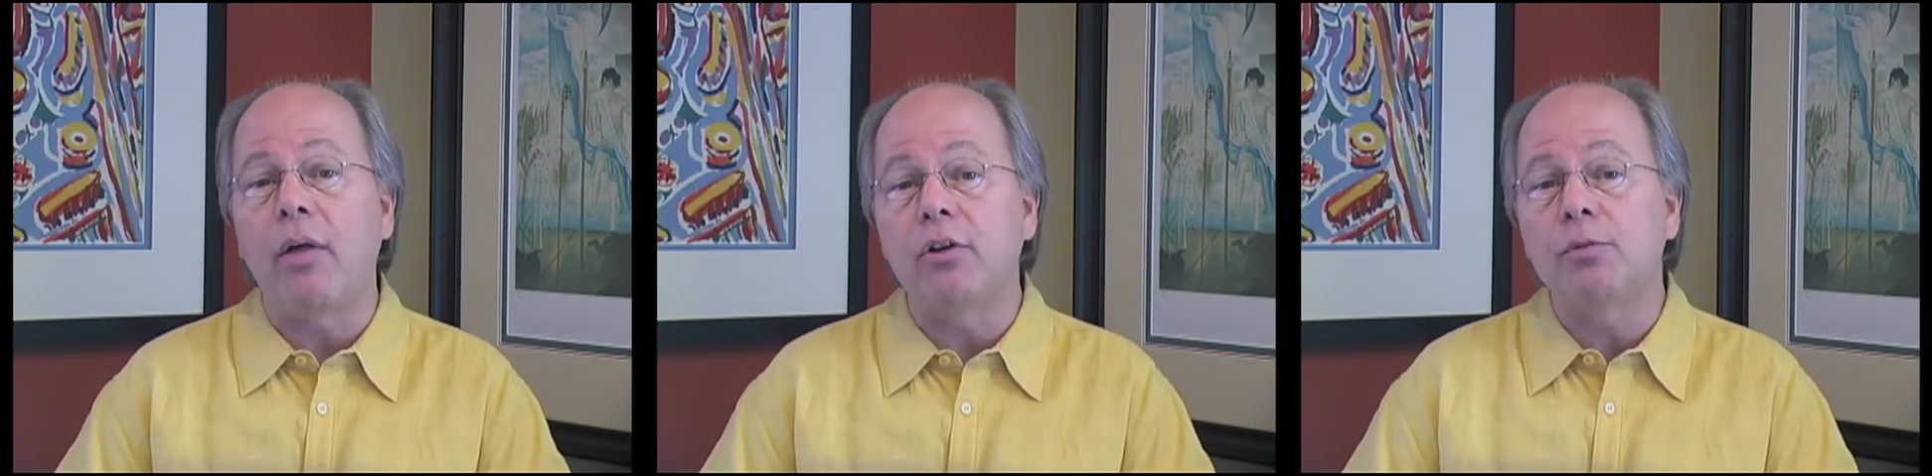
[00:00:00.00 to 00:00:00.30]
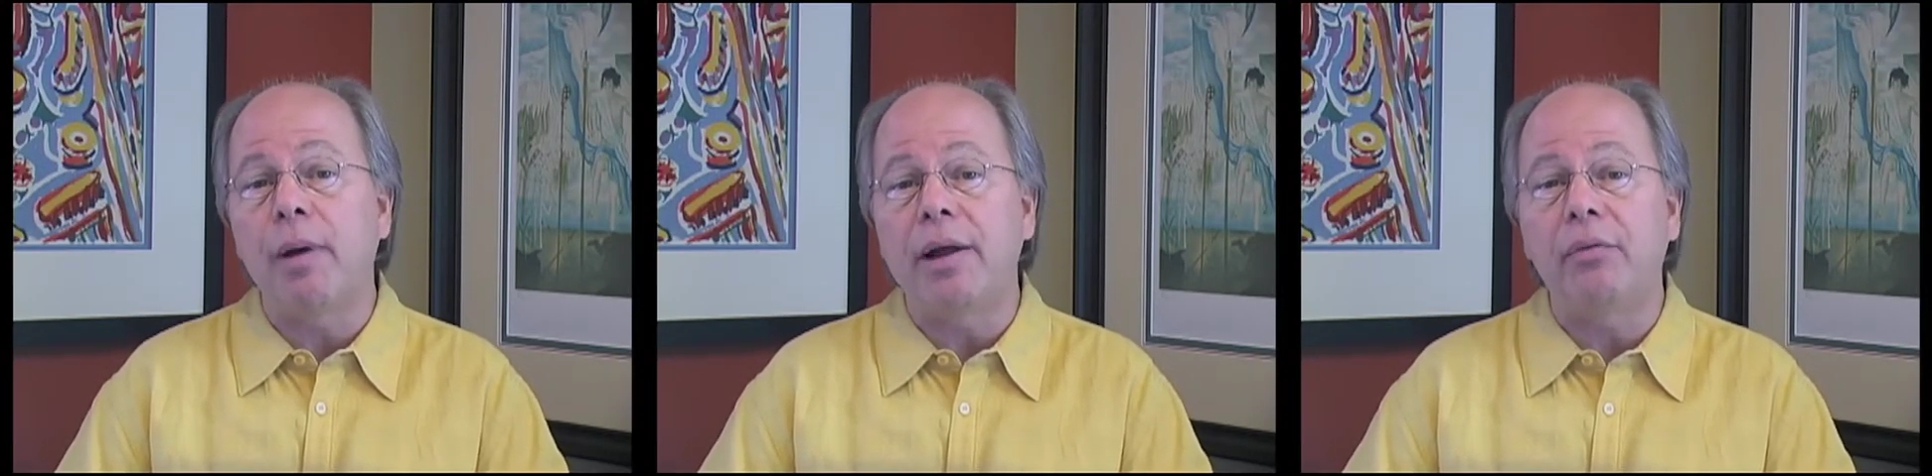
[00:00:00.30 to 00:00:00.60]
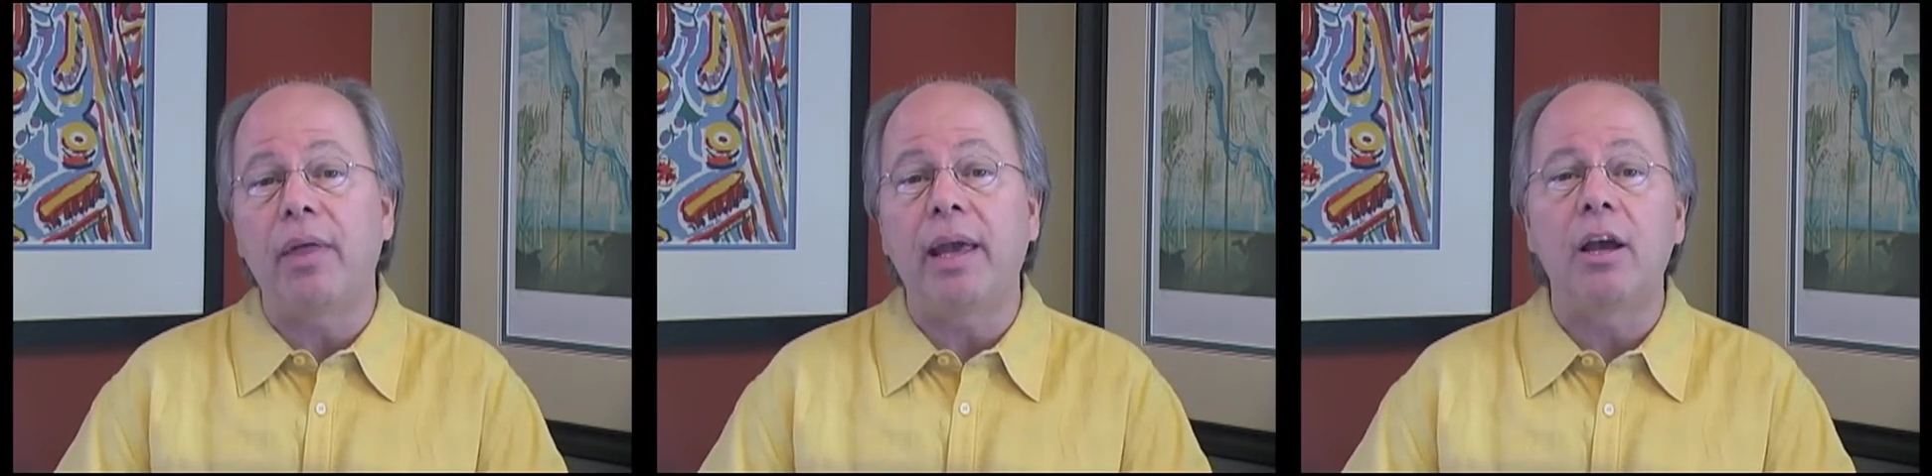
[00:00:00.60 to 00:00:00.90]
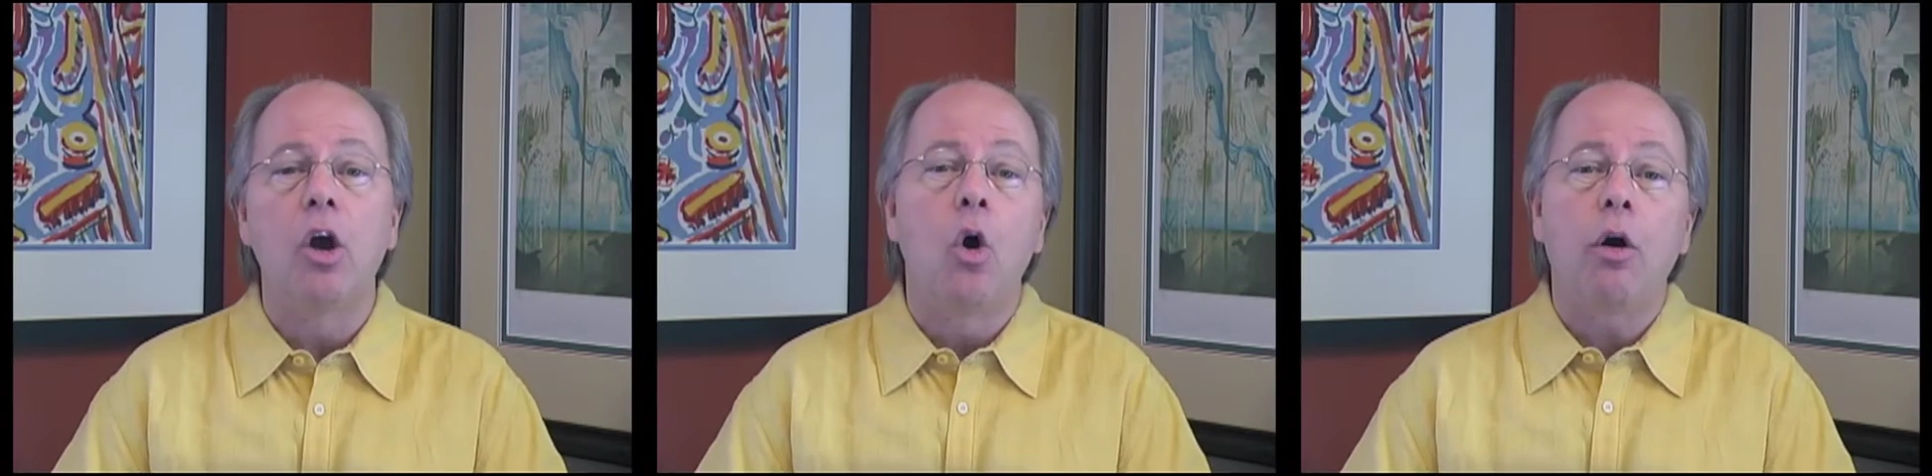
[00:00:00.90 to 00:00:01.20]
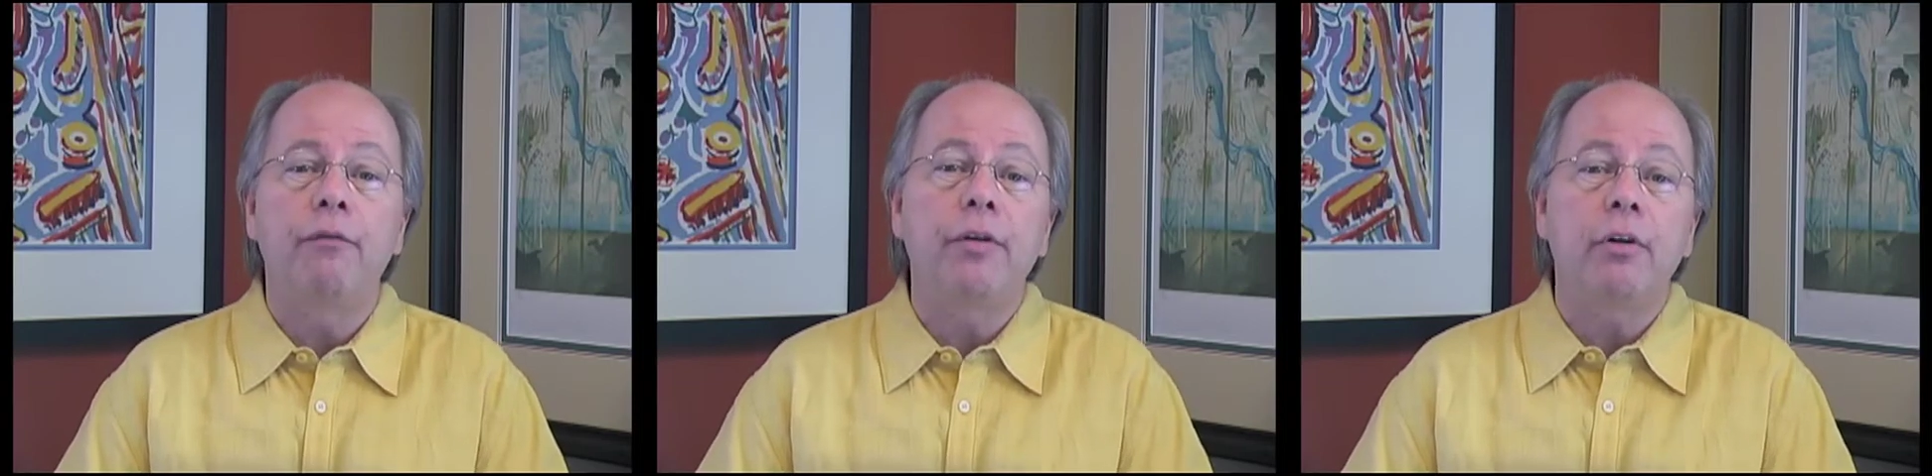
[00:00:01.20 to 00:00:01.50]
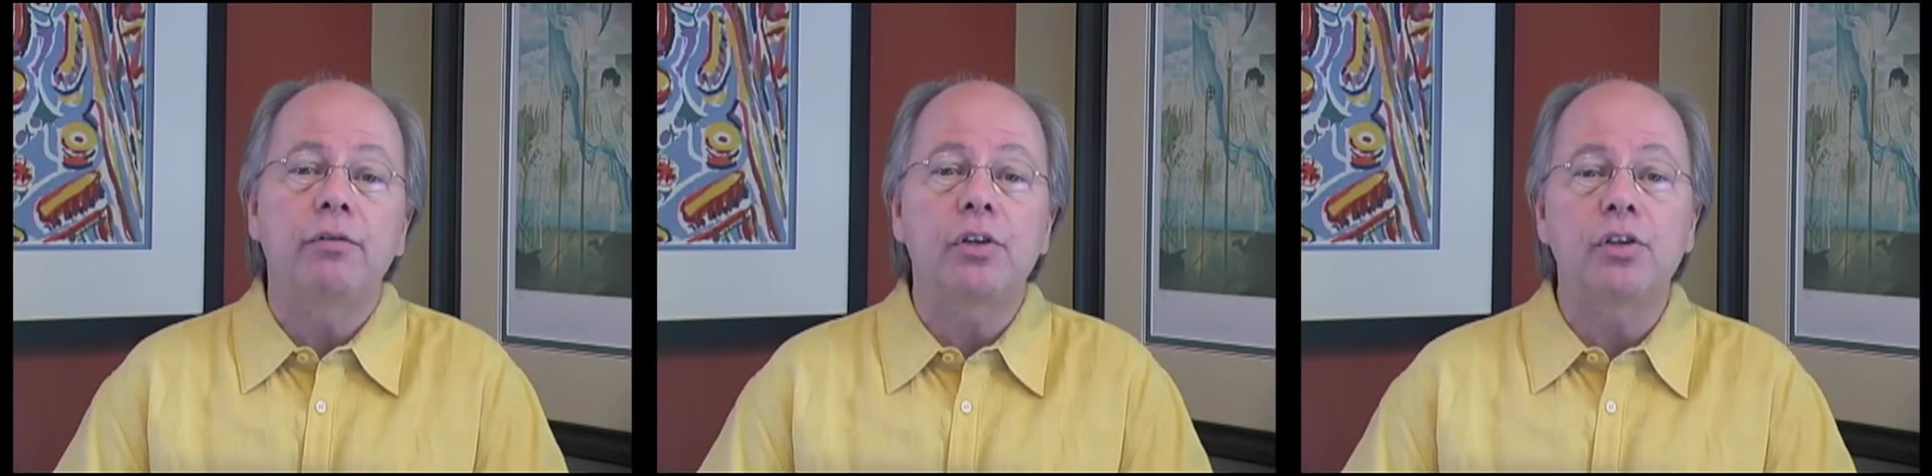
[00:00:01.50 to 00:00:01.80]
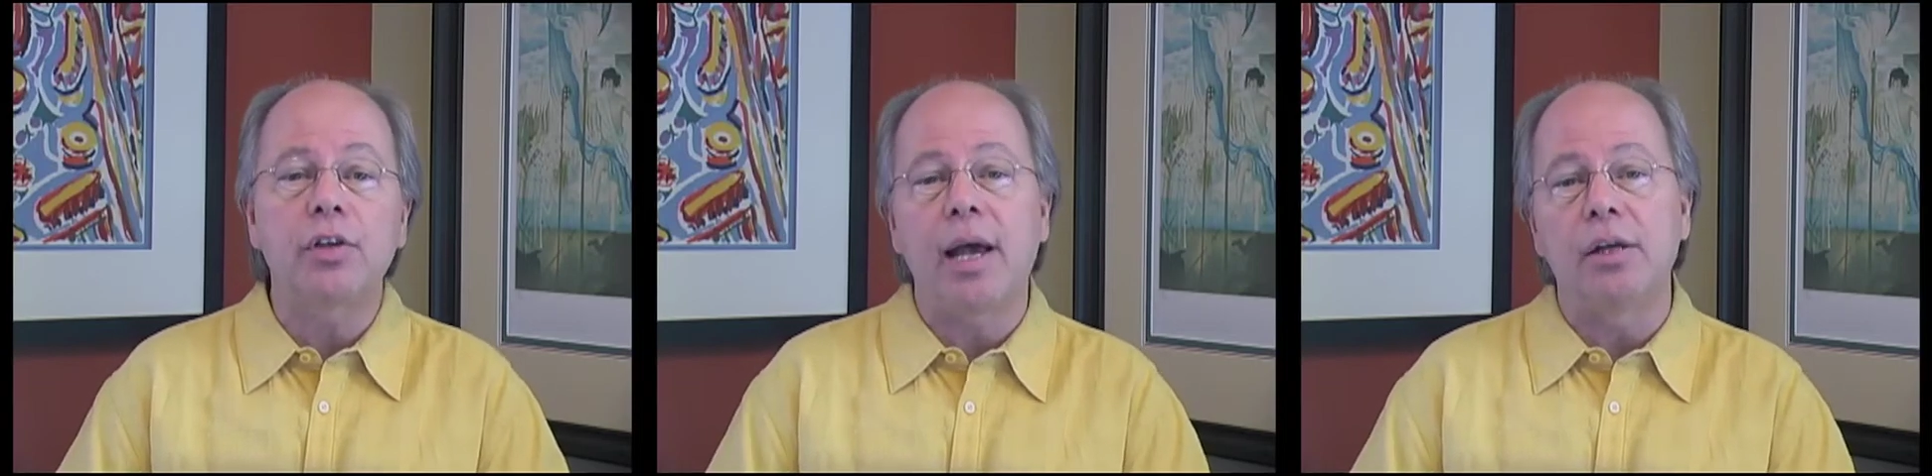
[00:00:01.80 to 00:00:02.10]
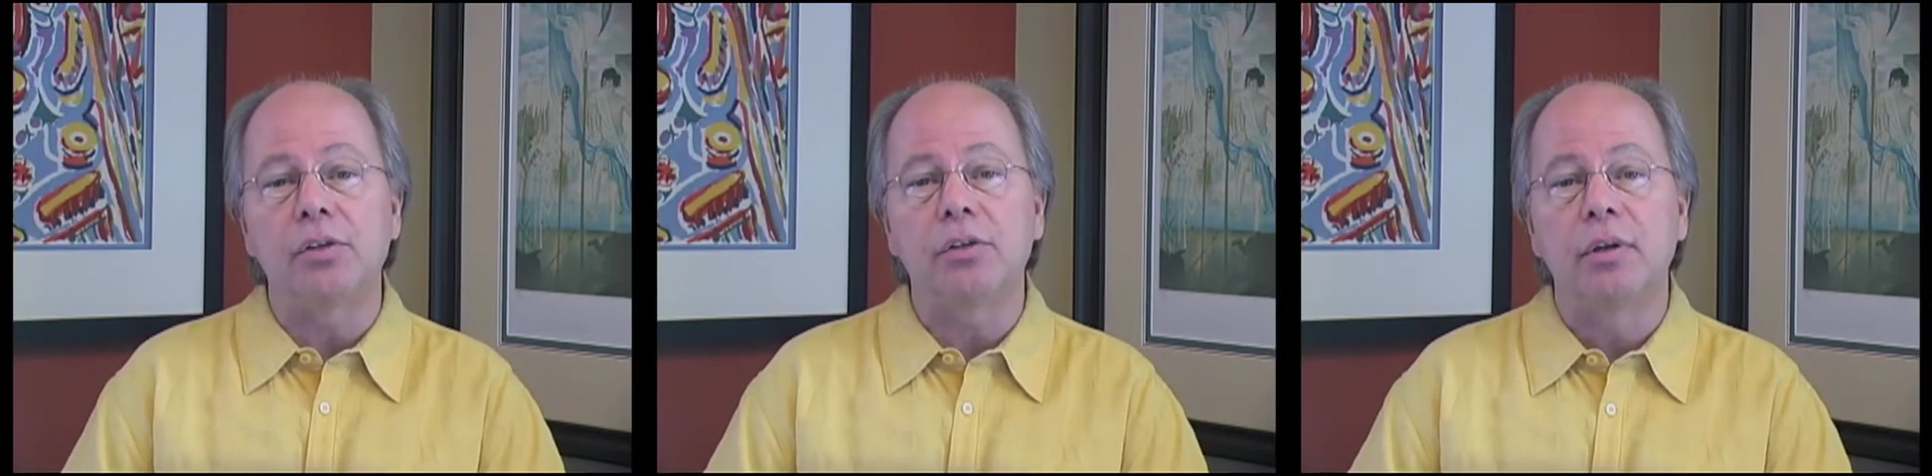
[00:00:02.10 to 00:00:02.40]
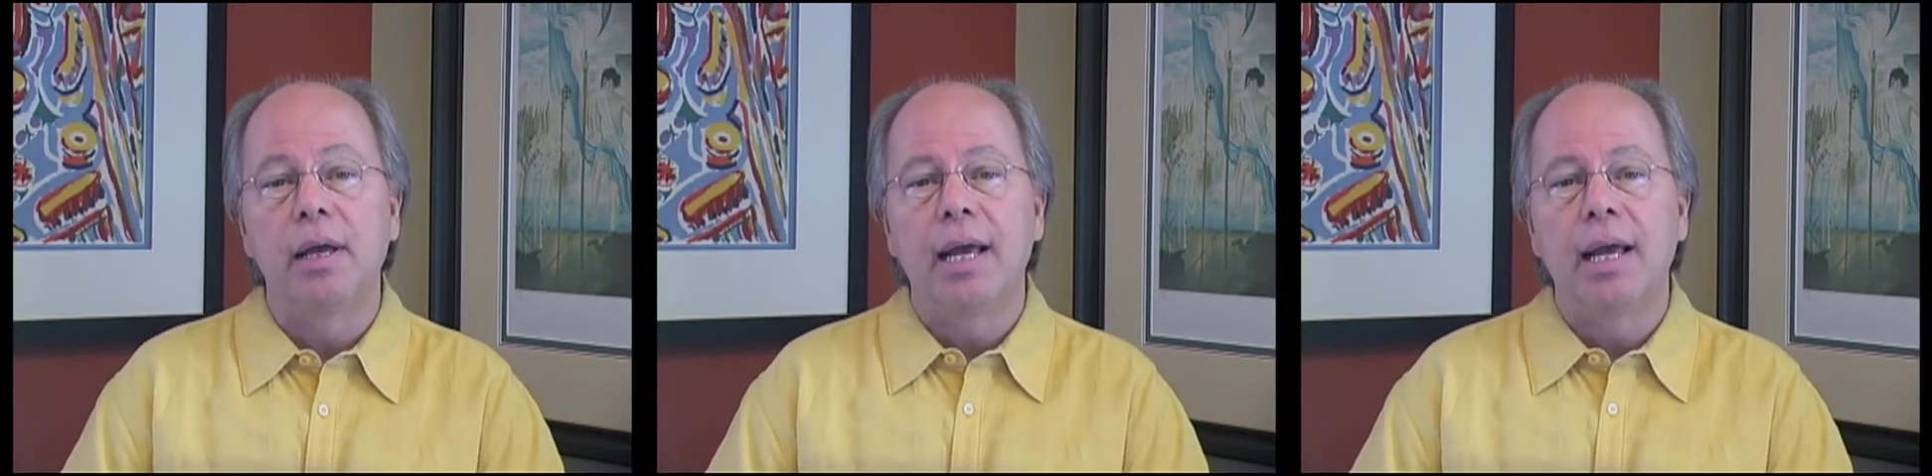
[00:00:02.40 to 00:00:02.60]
others might think, or fear of success.